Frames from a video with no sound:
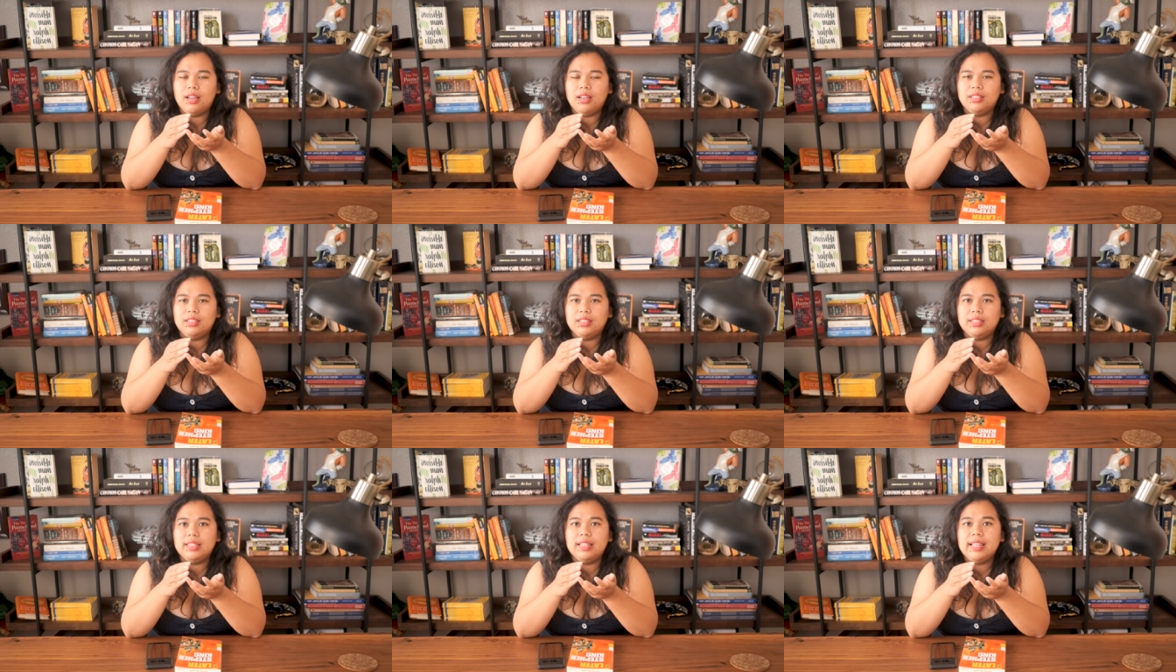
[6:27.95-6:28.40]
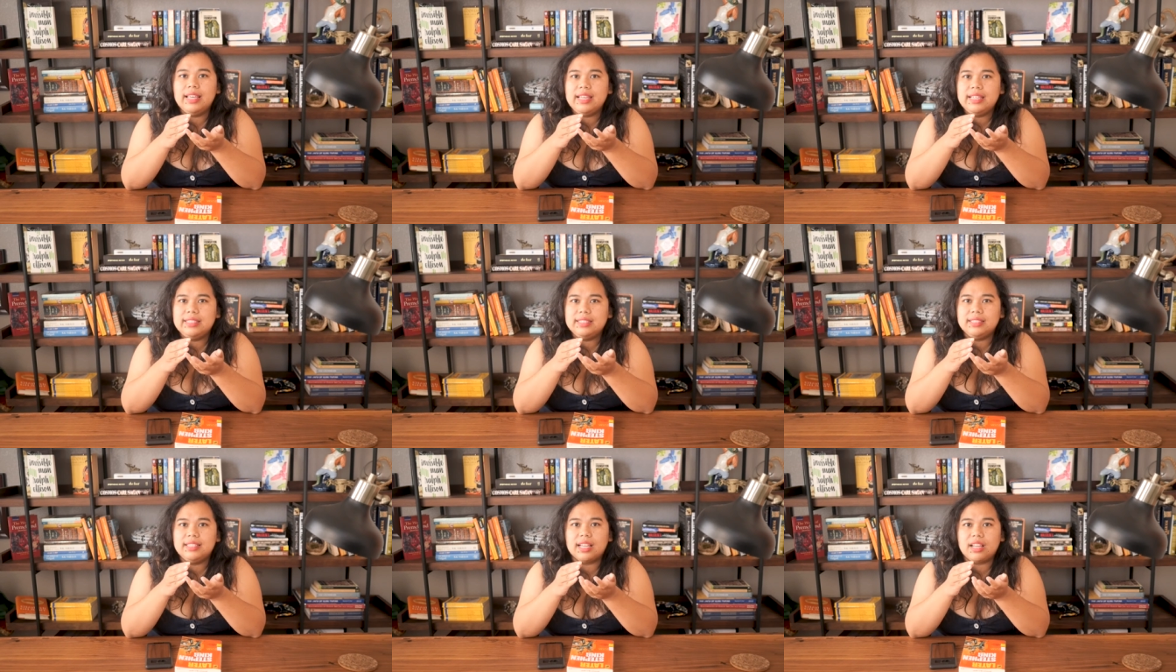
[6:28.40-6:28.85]
uh,
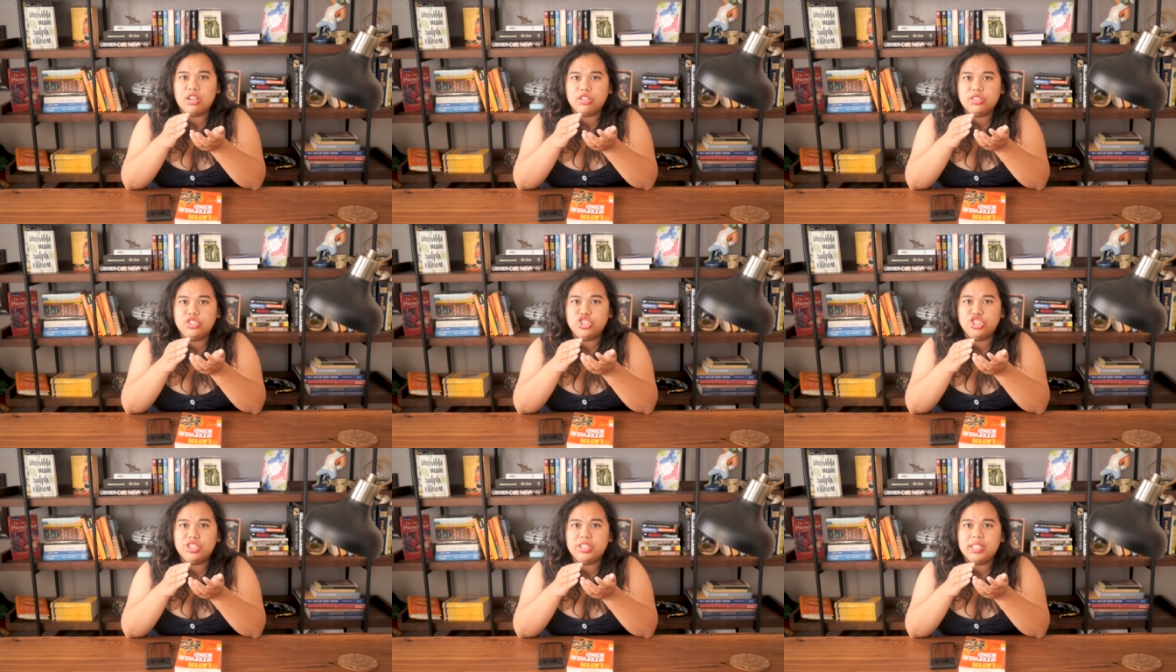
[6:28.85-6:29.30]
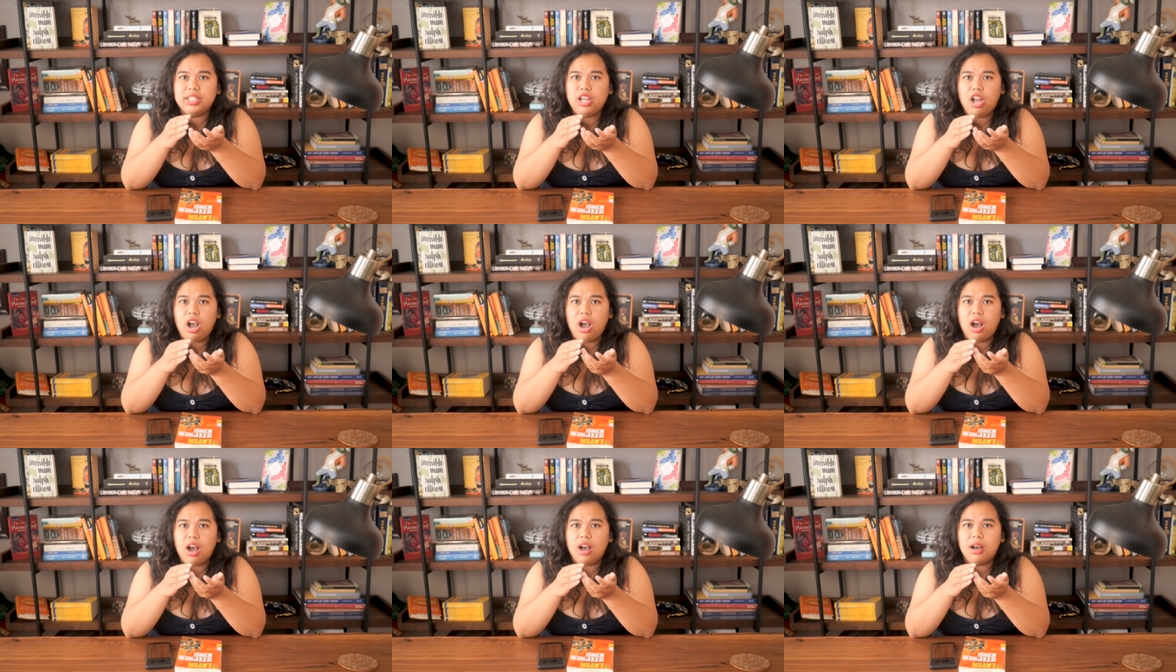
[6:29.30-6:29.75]
Liz, the dirty
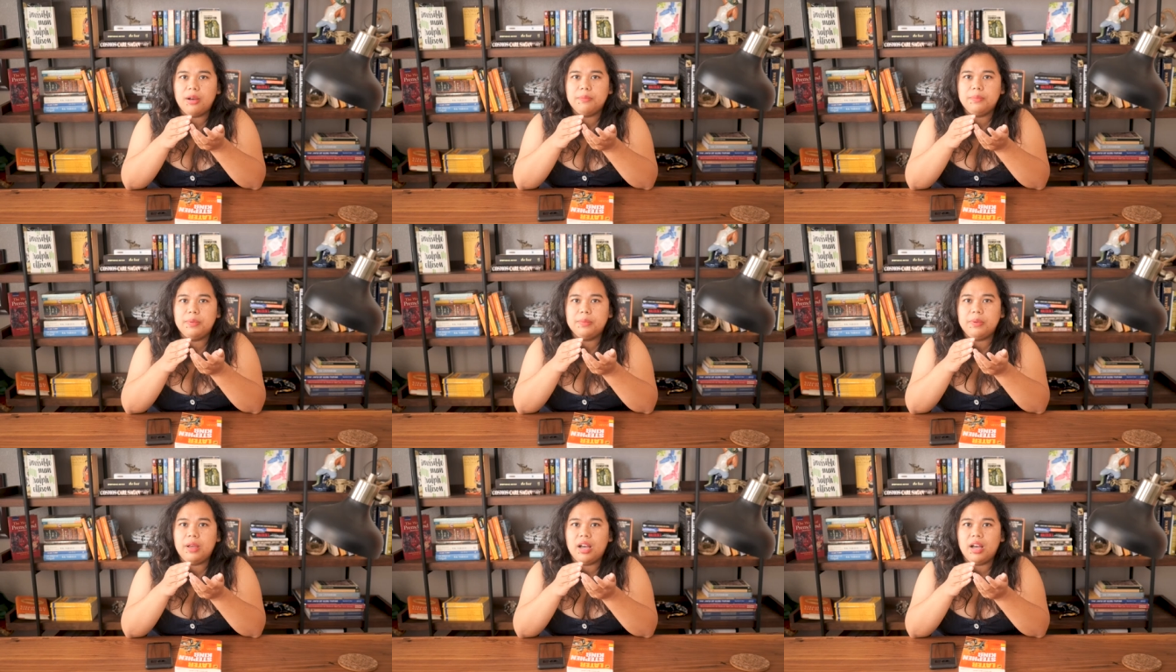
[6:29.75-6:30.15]
cob,